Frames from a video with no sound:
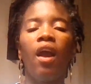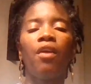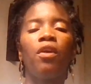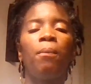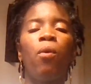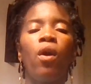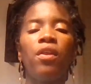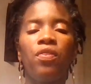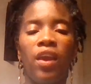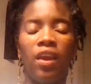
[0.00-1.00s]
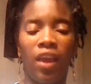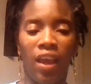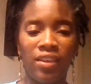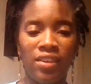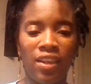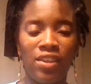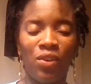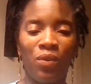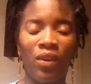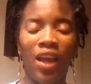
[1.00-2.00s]
the important thing is
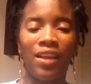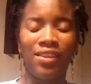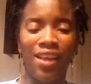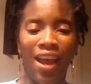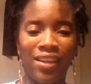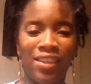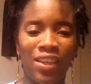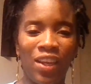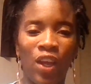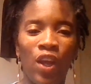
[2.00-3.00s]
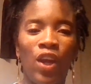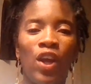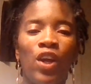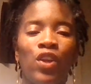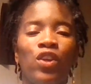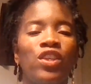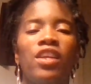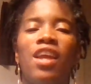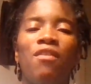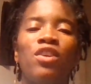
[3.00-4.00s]
to realize that you
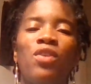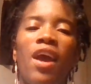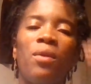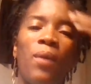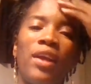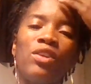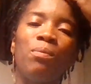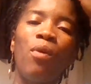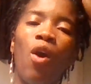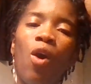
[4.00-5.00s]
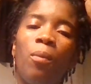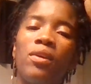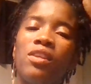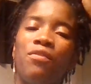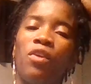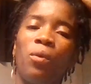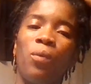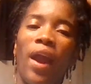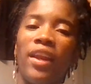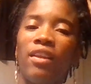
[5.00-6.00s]
should never try to write your poem as if you're
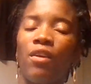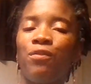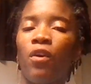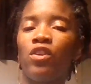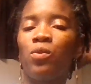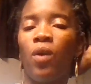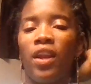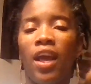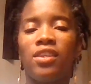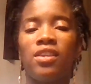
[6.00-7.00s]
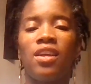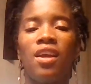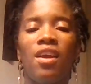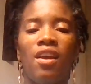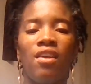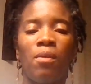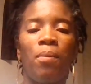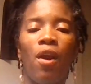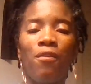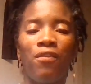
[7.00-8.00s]
writing the first one as the
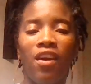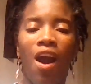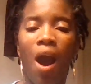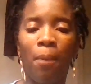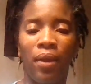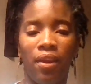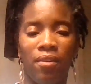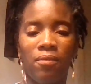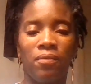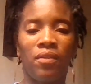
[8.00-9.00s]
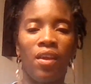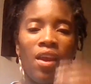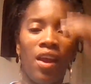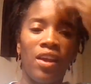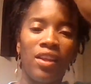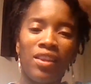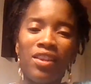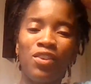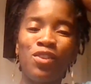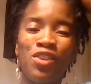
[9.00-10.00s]
perfect copy.
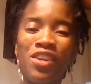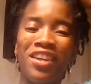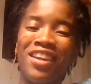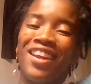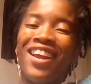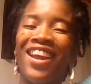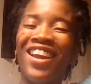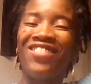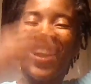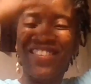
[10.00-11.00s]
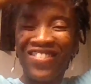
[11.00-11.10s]
You should, my